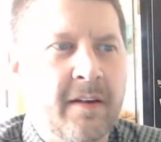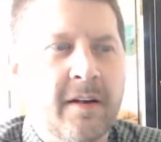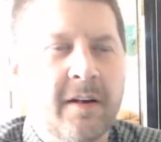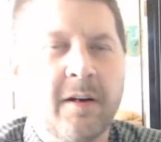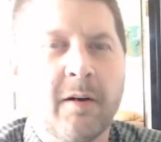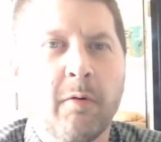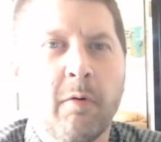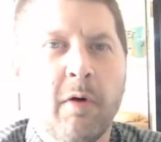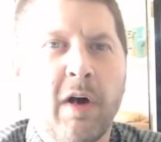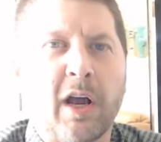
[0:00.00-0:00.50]

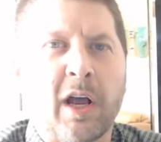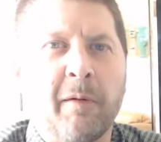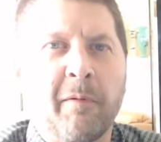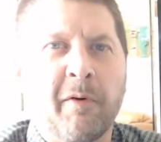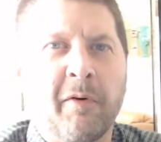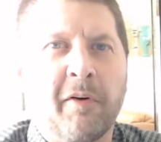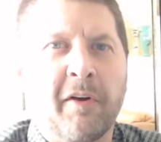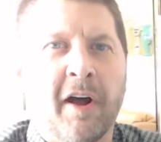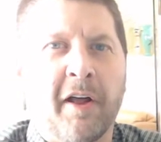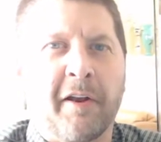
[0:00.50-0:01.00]
Welcome
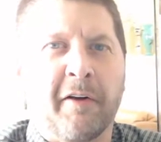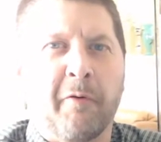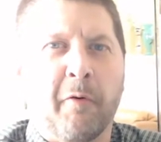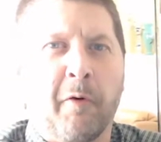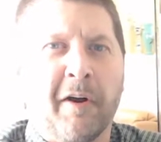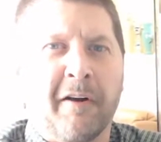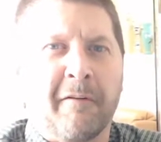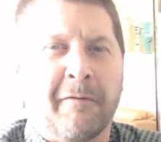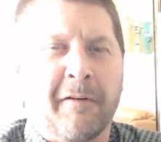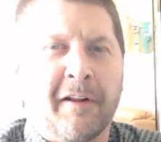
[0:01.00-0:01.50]
to another
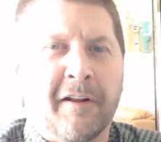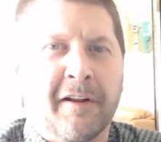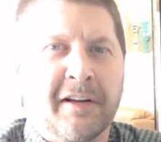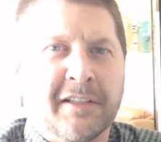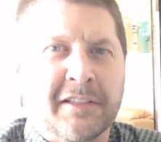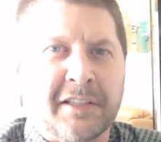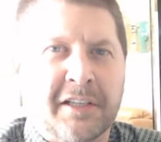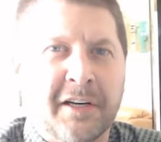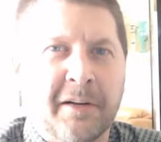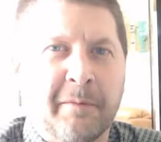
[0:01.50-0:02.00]
wonderful
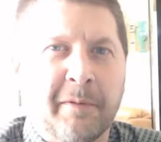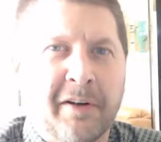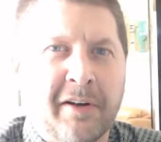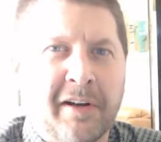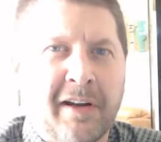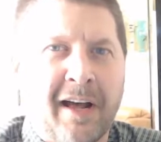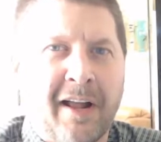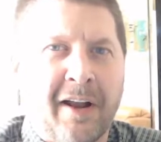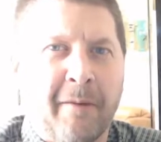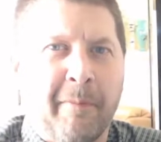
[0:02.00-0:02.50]
edition of Million
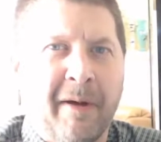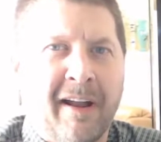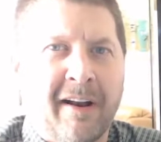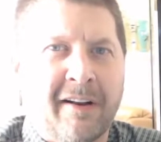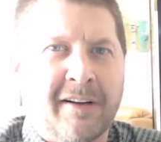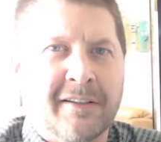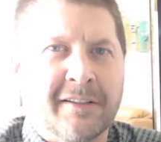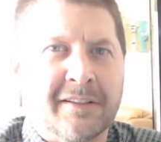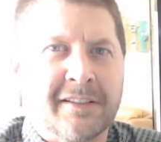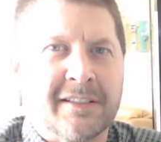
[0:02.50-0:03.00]
Dollar
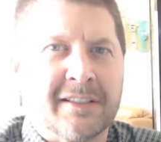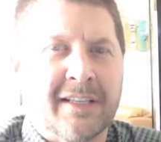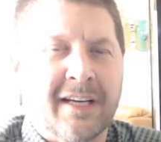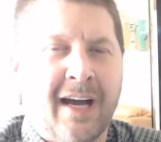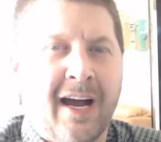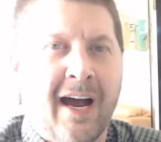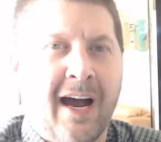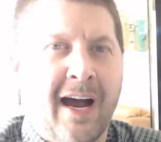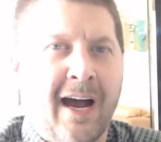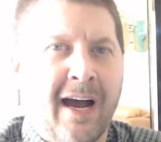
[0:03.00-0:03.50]
Peddlers.
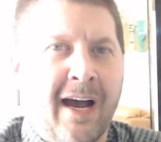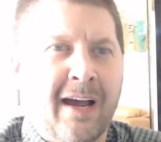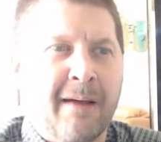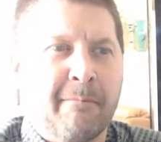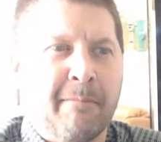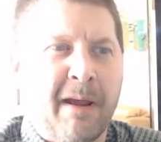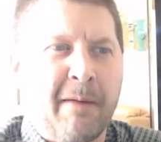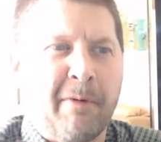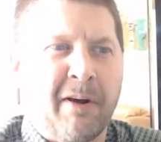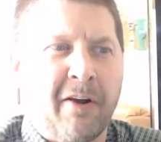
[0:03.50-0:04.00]

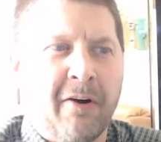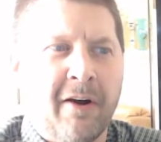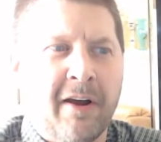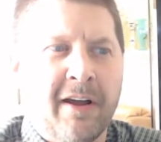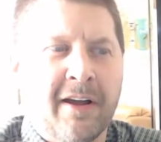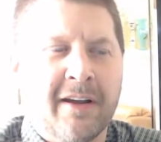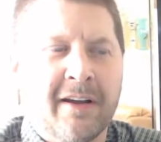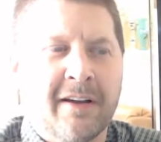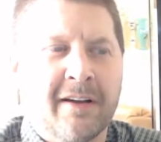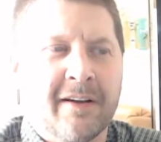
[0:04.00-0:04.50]
I'm Papergoy,
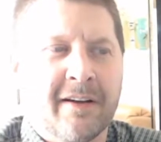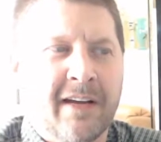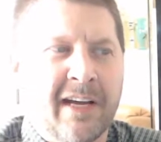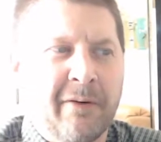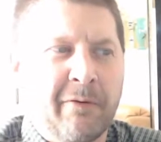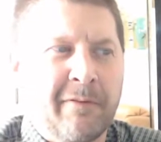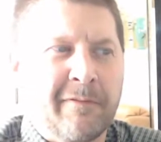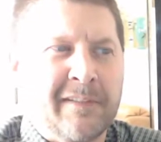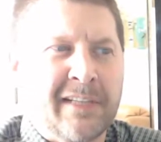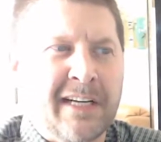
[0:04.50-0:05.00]
and
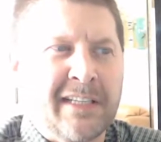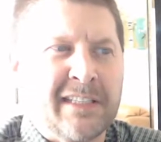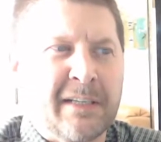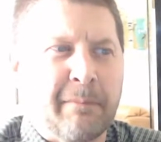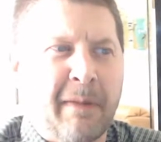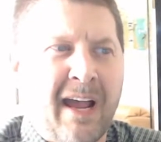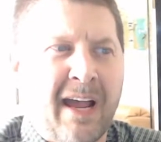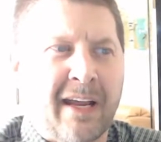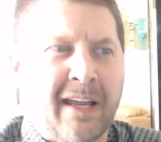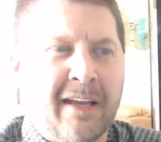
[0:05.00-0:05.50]
we've changed the
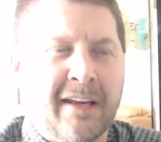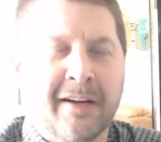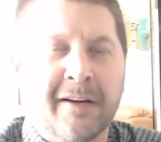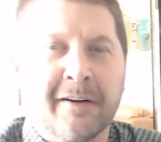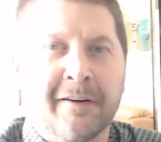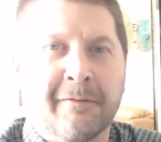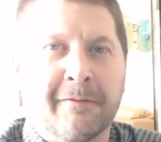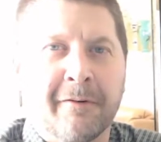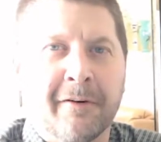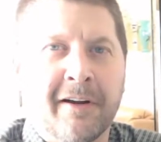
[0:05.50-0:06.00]
backing
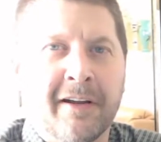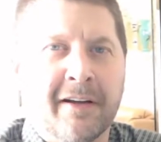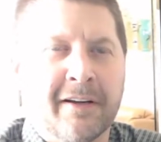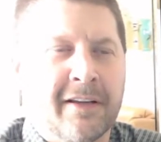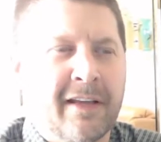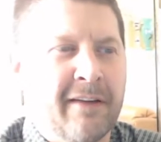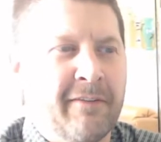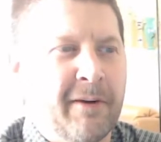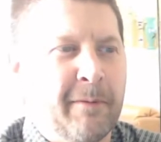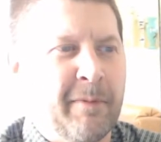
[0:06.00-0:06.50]
here for you. I
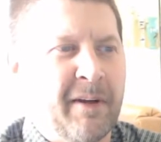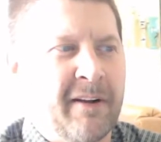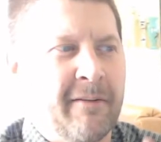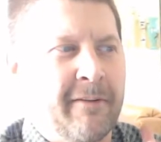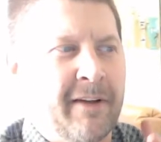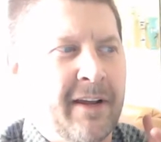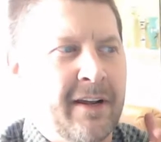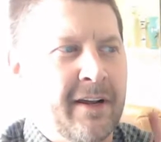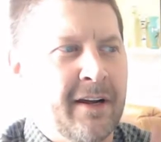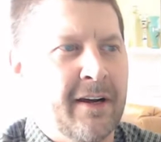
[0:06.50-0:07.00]
gave you a bit of
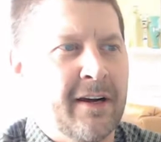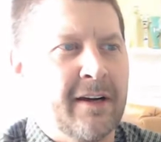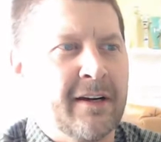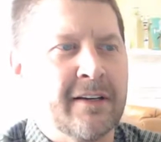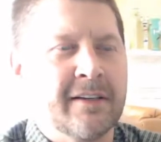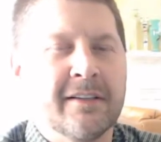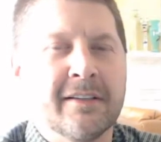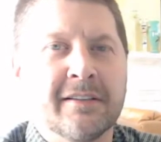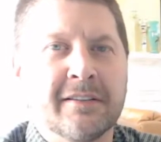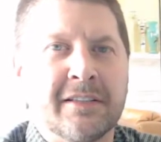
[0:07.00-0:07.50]
a uh,
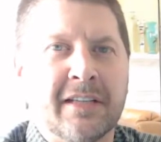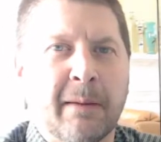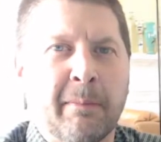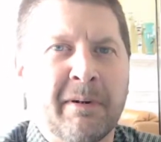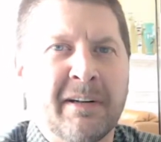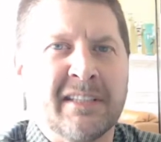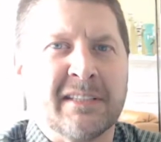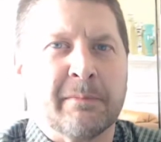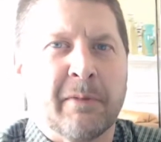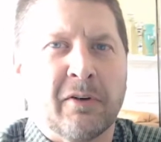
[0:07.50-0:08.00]

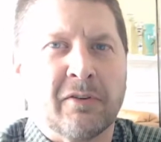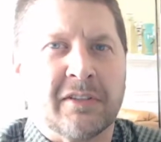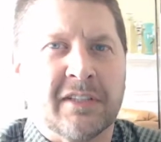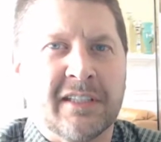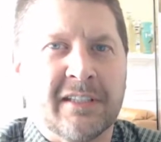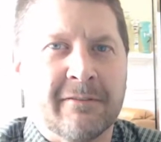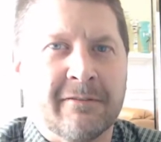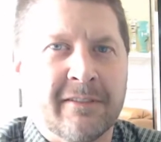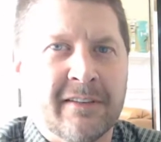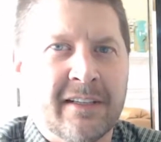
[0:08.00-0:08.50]
Japanese
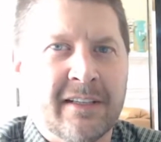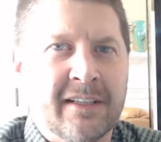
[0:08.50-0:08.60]
motif.